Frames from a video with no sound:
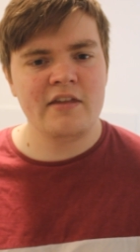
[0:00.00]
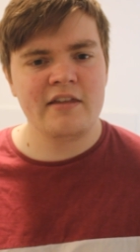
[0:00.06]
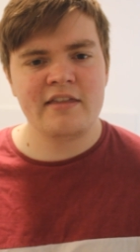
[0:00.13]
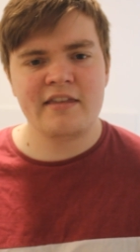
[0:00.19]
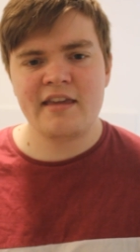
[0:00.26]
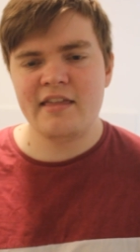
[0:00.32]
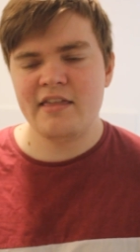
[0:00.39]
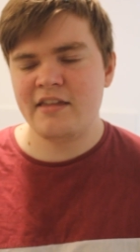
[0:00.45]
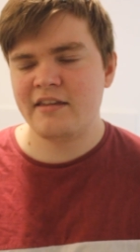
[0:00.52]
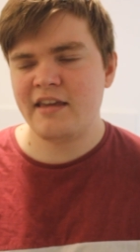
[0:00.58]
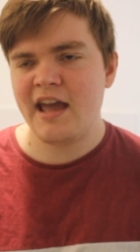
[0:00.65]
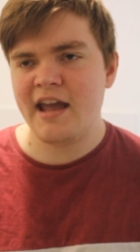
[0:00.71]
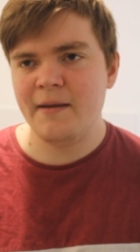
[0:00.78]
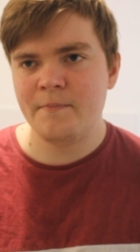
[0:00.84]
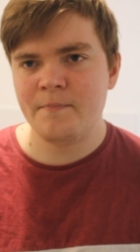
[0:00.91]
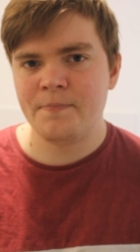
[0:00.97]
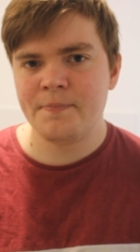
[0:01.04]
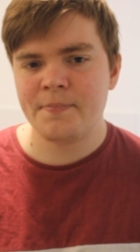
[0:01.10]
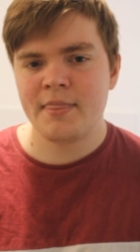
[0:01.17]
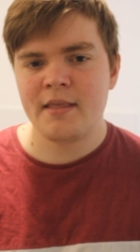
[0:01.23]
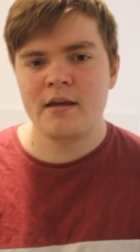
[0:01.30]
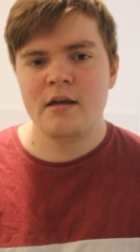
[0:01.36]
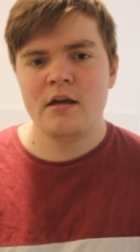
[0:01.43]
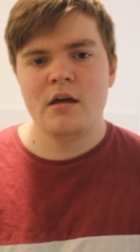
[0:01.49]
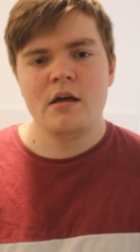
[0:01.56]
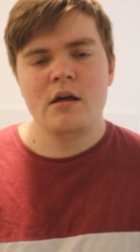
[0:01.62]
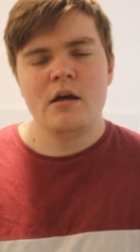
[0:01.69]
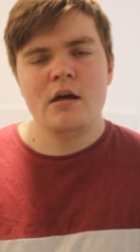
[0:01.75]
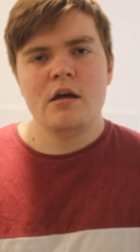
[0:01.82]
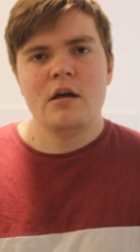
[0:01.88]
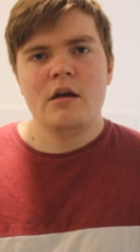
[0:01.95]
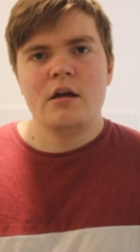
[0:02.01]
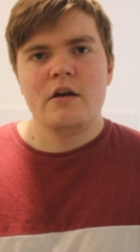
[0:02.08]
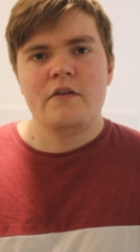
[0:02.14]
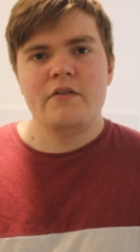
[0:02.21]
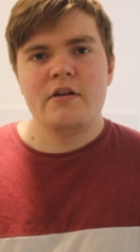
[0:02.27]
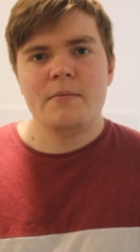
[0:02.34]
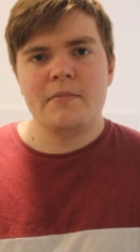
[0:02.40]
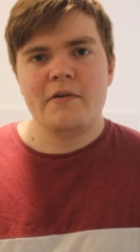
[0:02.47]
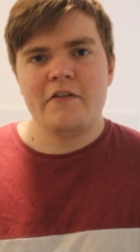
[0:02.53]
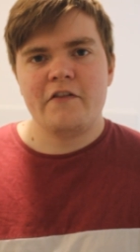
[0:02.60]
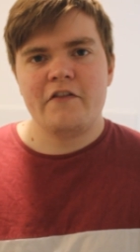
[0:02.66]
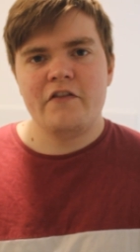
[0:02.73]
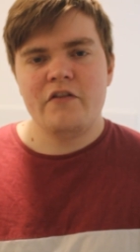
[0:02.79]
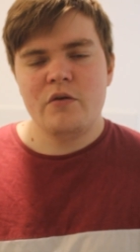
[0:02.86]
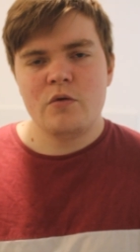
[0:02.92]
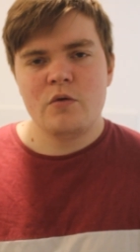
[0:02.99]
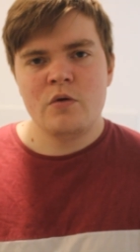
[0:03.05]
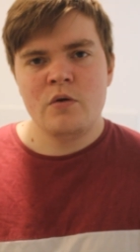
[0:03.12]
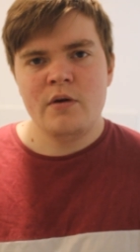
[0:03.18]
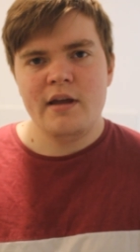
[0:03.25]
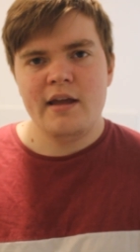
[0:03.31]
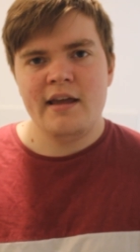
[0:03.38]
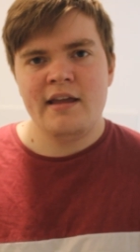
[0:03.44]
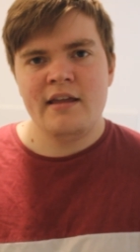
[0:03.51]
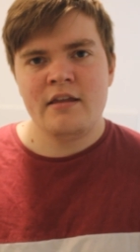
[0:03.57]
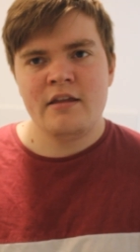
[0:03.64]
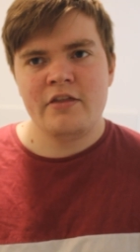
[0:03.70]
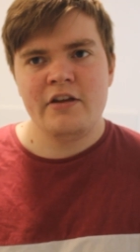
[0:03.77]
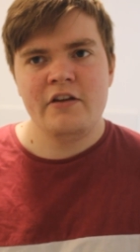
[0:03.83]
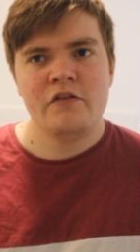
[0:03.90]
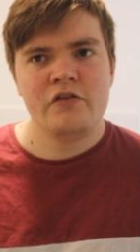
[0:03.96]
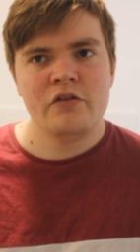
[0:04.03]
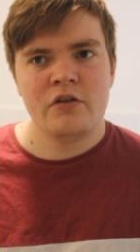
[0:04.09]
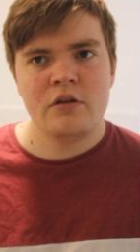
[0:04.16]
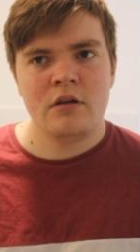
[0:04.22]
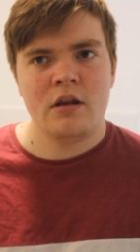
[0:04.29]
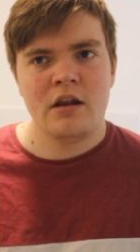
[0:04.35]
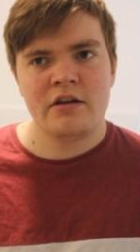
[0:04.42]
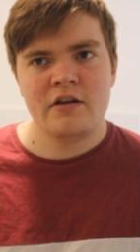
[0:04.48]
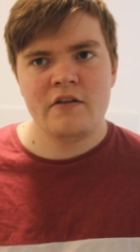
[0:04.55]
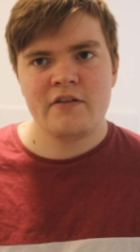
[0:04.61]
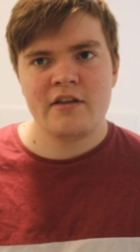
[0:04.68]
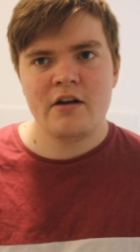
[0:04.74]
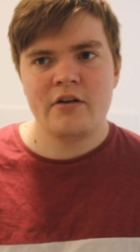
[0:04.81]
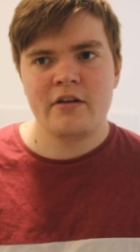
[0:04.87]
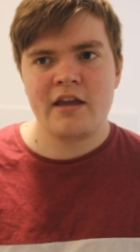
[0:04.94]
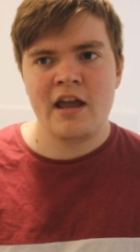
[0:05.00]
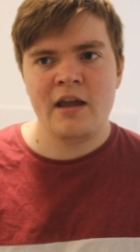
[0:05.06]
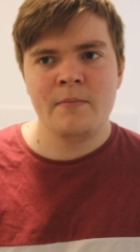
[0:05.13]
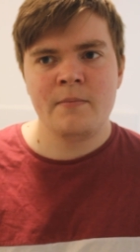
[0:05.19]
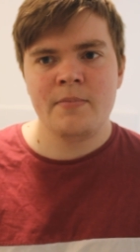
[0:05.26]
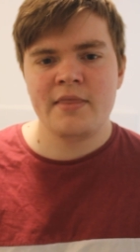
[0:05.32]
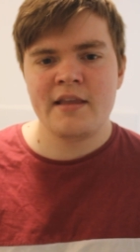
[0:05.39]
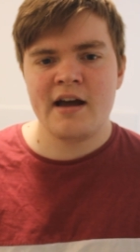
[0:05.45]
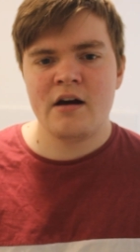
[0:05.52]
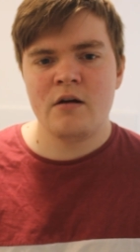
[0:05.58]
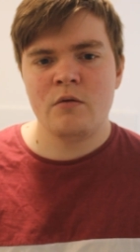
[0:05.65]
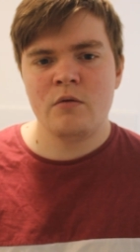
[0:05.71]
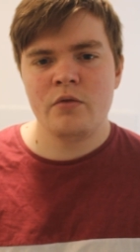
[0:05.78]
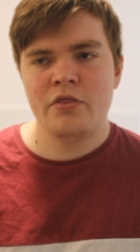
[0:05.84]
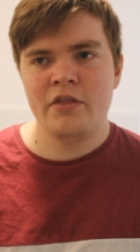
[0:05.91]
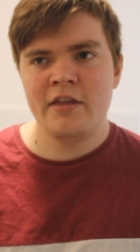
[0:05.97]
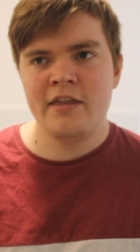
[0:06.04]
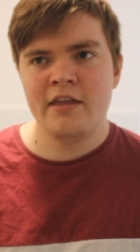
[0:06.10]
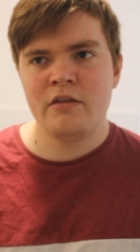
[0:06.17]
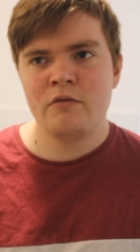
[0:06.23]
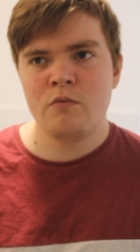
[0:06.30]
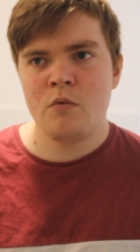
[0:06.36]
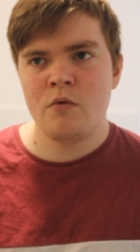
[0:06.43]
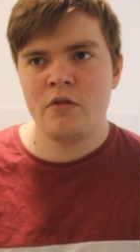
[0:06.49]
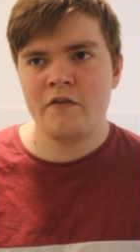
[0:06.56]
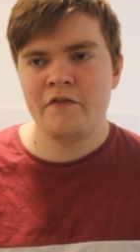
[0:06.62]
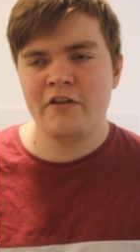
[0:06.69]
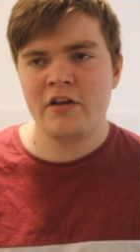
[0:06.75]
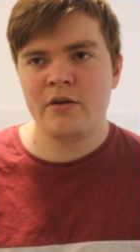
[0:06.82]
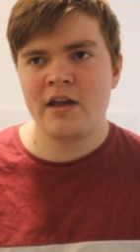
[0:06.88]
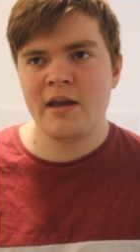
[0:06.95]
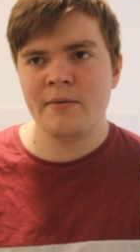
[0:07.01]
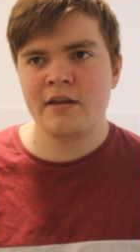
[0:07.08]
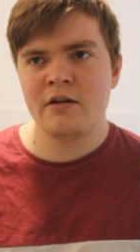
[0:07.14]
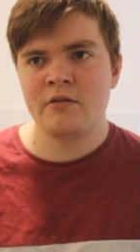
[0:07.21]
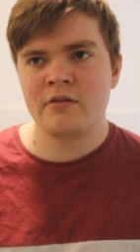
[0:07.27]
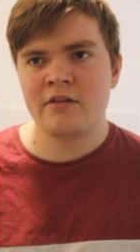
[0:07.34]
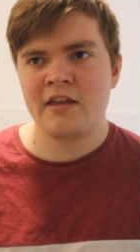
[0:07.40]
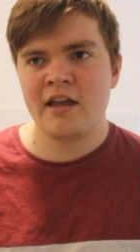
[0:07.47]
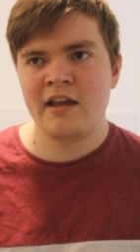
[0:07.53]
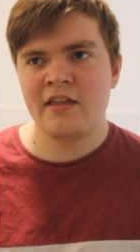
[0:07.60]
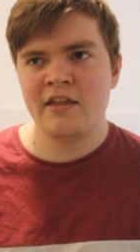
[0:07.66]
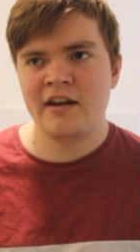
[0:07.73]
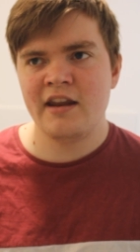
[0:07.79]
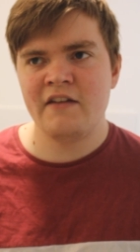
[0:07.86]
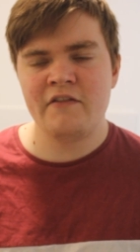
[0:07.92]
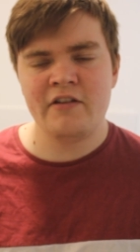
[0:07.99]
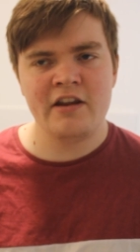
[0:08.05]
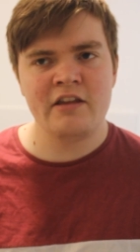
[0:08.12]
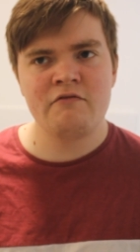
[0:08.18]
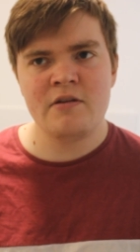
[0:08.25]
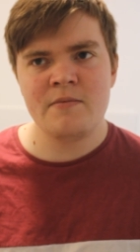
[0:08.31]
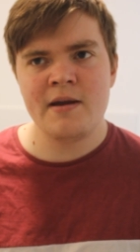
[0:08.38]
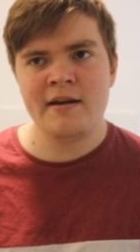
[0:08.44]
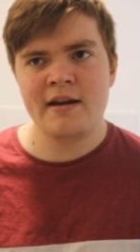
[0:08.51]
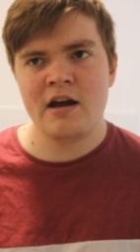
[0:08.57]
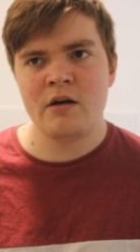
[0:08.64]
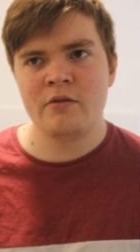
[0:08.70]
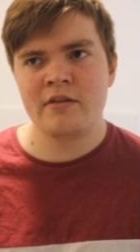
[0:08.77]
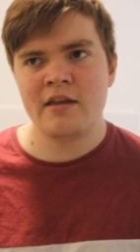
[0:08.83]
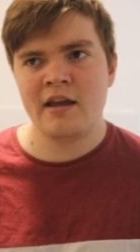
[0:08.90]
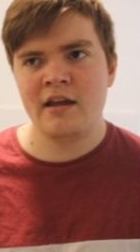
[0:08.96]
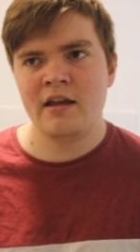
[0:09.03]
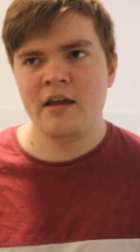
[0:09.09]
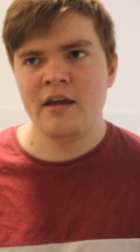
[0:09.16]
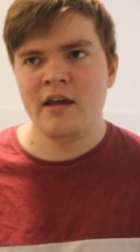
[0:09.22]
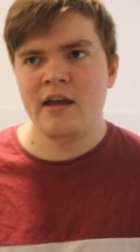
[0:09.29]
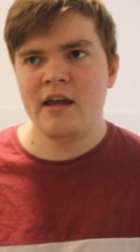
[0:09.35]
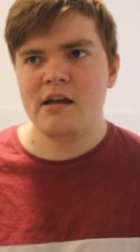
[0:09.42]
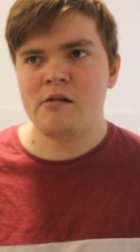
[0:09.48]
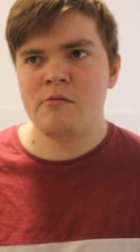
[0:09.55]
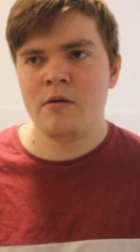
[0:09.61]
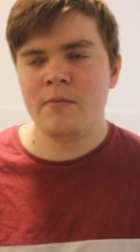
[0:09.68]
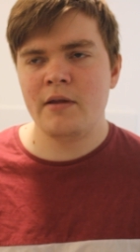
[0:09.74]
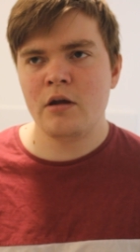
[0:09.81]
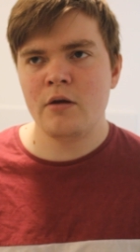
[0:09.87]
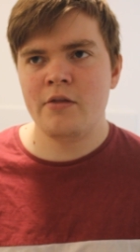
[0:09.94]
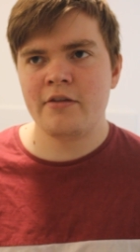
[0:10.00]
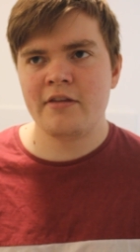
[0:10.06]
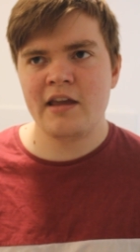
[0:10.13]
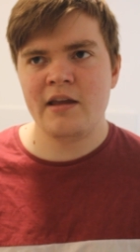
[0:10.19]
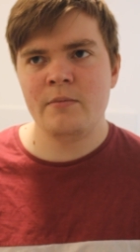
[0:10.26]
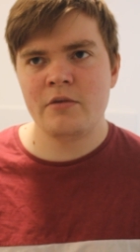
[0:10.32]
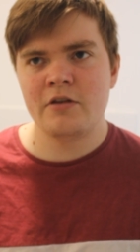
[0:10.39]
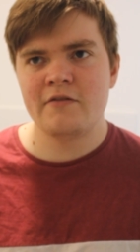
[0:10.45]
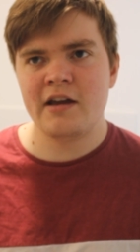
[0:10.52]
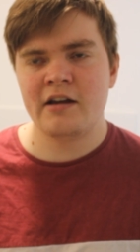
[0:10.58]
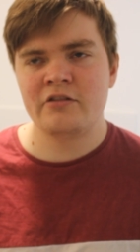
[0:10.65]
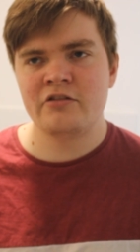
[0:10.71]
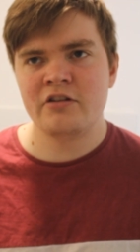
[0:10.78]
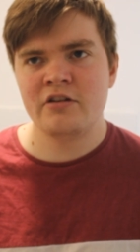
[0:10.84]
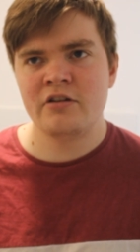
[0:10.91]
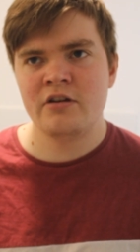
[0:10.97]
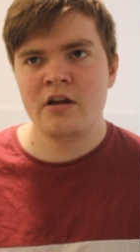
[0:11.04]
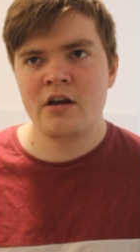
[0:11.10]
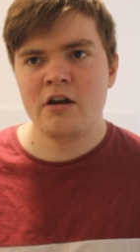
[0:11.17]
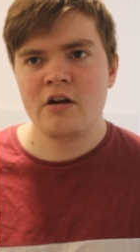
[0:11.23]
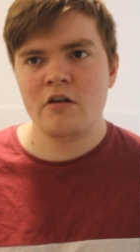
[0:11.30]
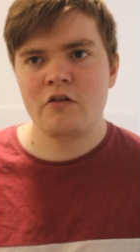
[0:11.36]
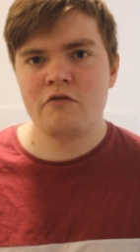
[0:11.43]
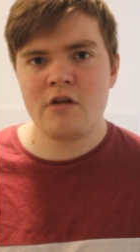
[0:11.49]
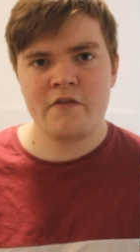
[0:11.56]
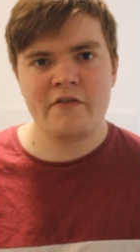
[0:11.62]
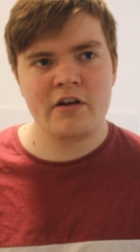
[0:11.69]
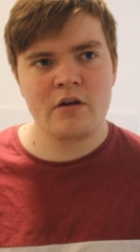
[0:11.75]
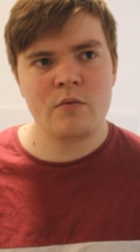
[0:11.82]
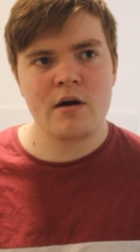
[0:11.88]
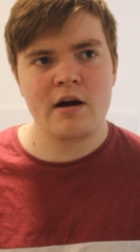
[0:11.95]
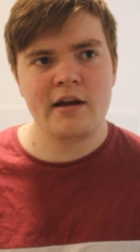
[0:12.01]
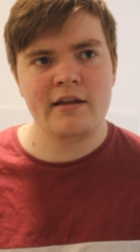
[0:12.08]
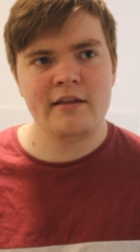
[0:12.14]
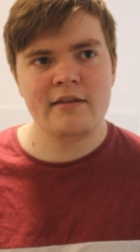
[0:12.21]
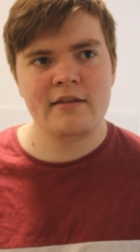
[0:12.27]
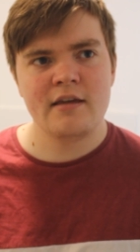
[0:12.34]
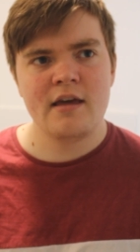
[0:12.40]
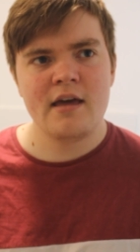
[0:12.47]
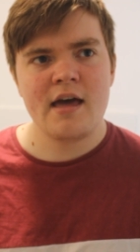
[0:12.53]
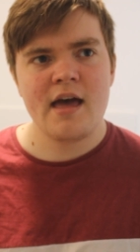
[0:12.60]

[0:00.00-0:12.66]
this, this game. For number four is the original Legend of Zelda game. Now, this is one of the few games I would say that if it is remade, I would say it'll probably go the same direction, graphic-wise,